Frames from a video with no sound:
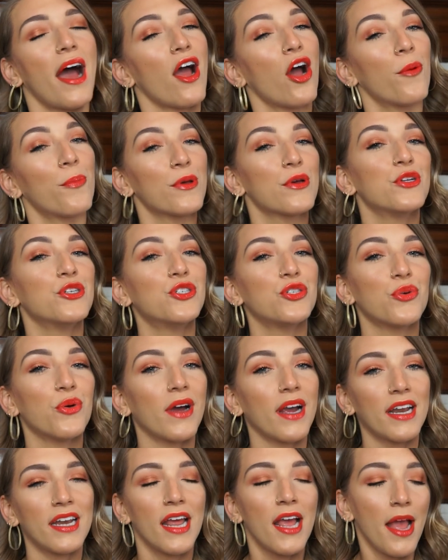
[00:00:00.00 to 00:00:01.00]
I hope you
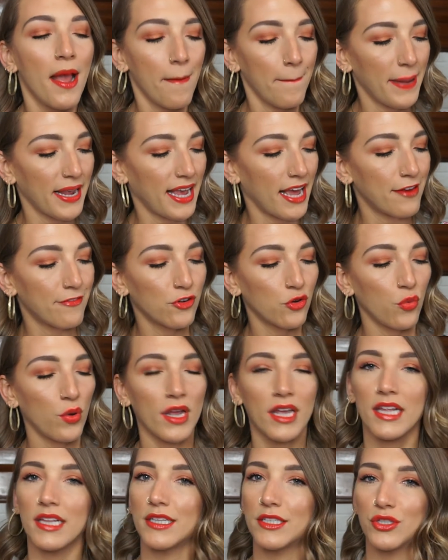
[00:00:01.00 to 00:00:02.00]
enjoyed my kind of
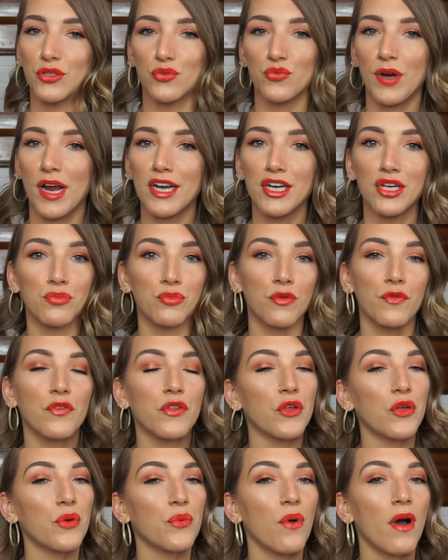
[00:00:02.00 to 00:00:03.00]
quick little random
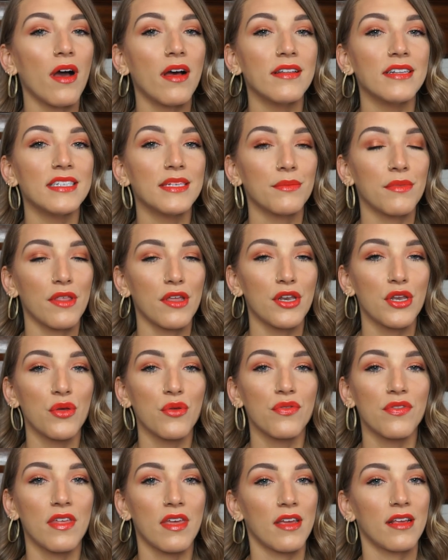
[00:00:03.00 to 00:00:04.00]
review on some of the new
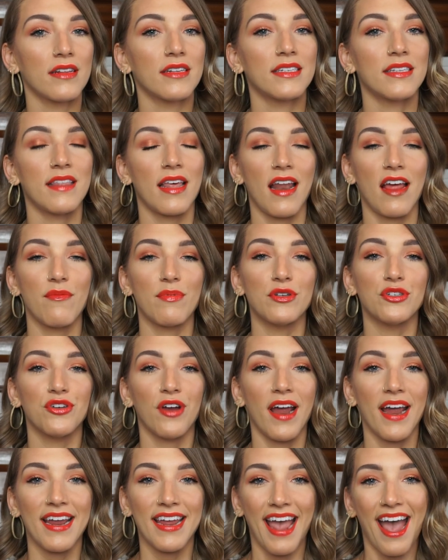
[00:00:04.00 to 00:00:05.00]
things that I've been
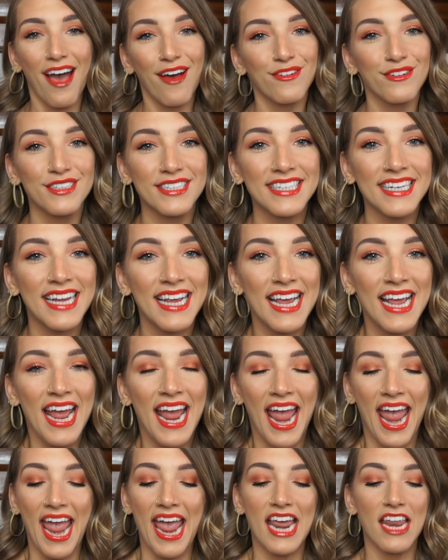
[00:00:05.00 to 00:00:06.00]
trying out.
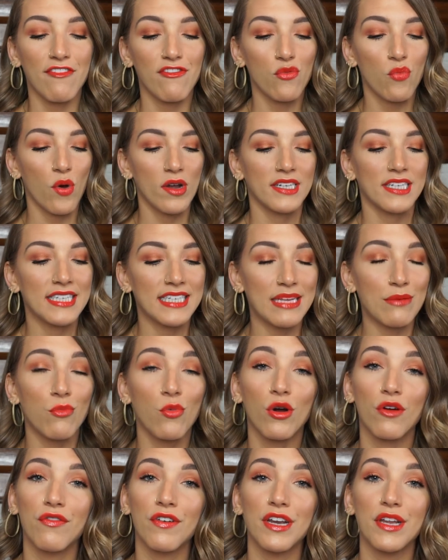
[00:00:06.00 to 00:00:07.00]
And if you want to see
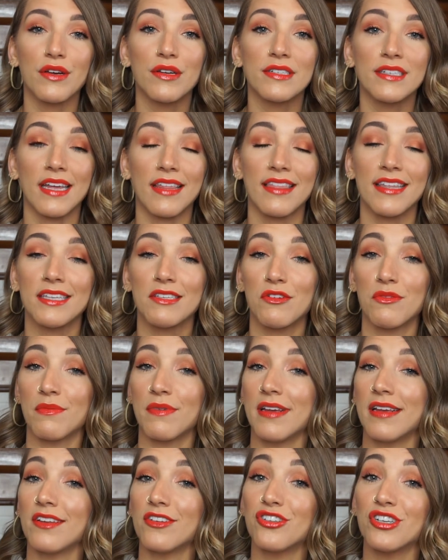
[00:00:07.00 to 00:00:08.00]
more videos like this from
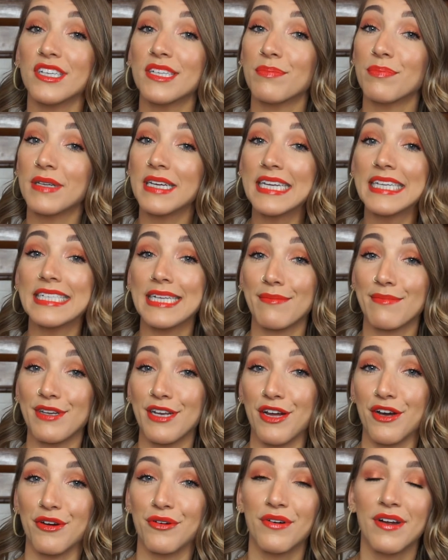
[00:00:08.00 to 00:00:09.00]
me, just please let me
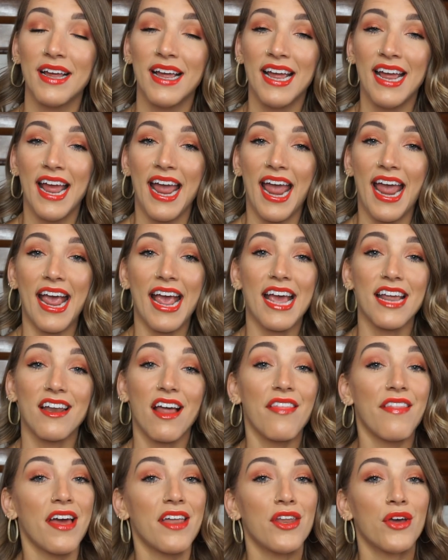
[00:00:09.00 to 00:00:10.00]
know. And
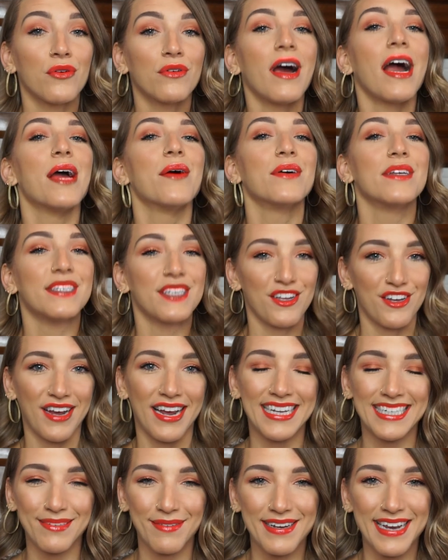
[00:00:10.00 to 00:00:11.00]
on that note, I will see you
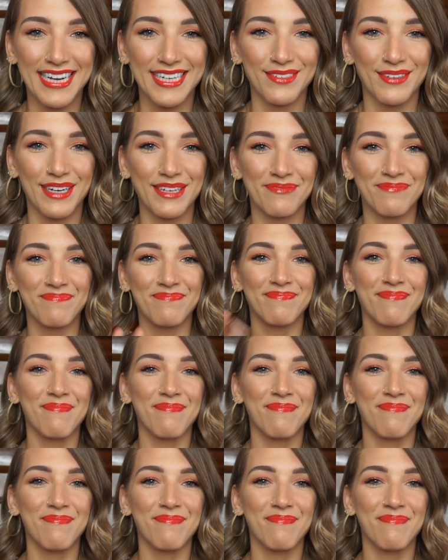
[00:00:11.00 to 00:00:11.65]
guys in my next one.